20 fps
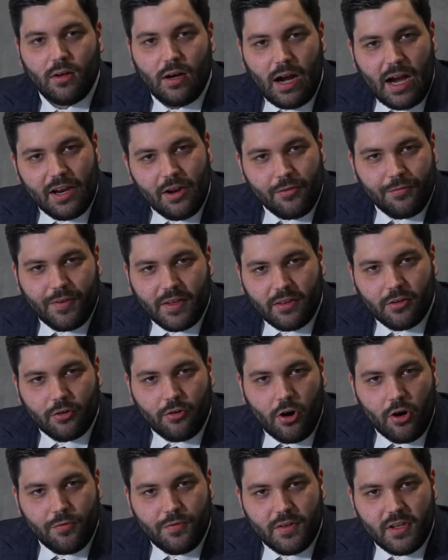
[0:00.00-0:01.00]
I don't think the
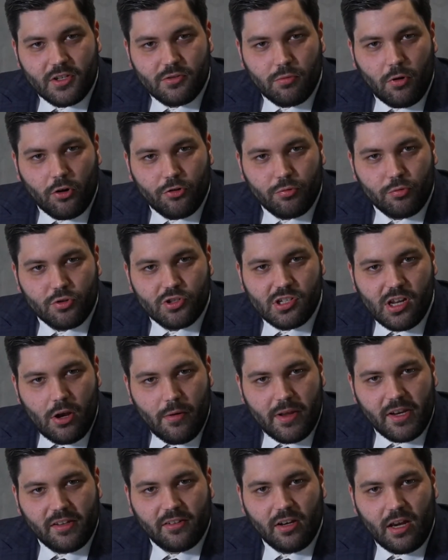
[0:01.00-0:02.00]
growth in this watch will slow
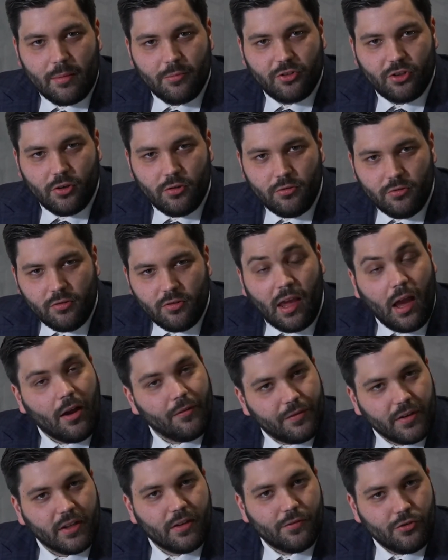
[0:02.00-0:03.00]
anytime soon. I
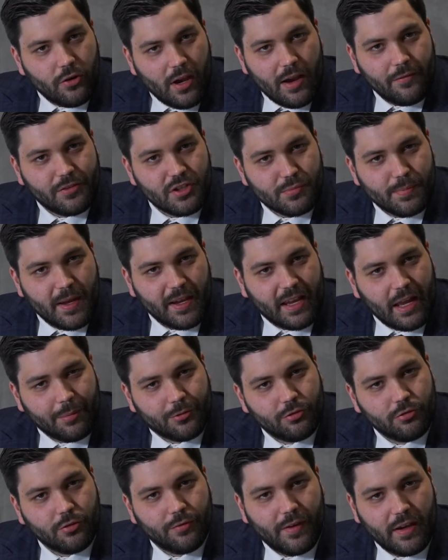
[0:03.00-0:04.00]
think if you have the spare
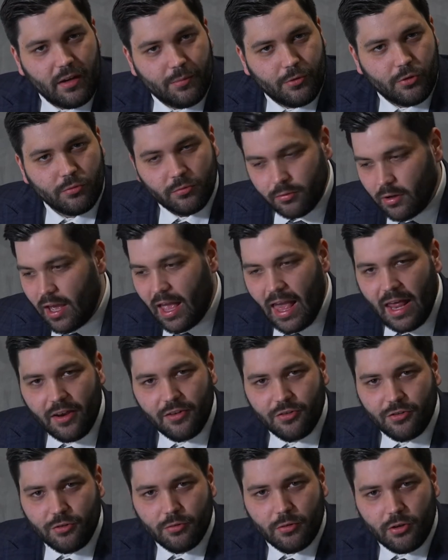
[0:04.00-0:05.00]
capital available
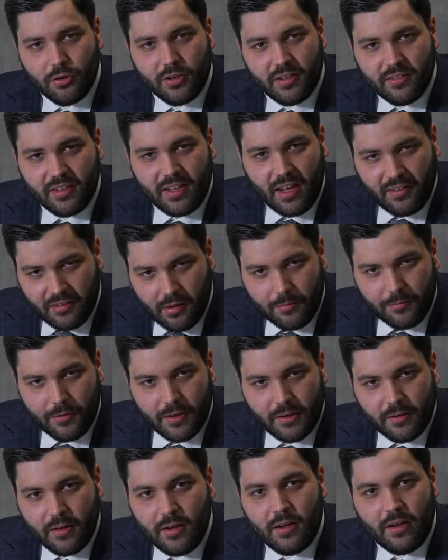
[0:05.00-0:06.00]
and you're looking to get
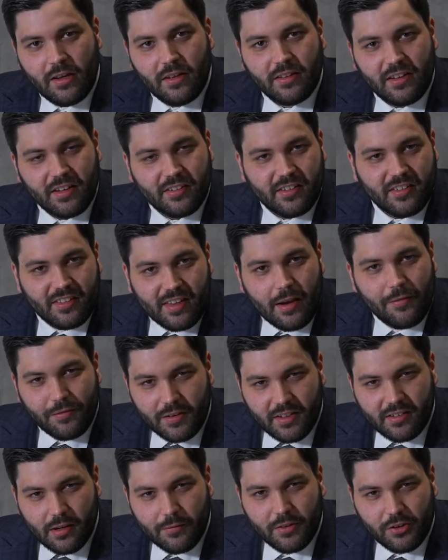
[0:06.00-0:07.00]
something, this is
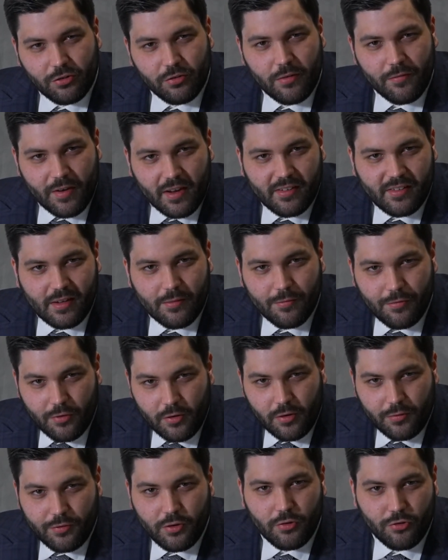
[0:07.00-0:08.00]
definitely something to invest in for
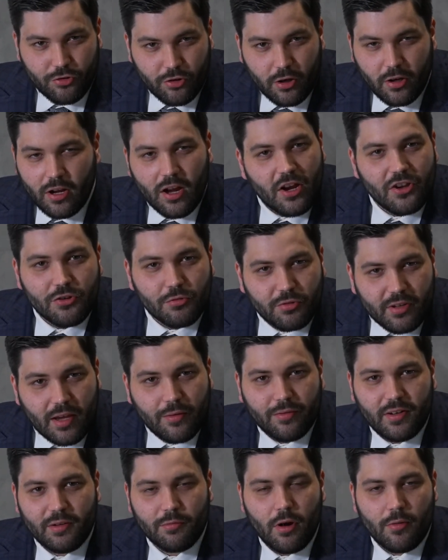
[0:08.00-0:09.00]
the future, and you
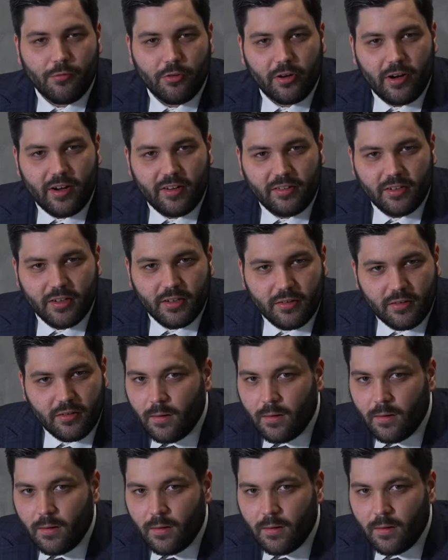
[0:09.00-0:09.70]
definitely won't regret it.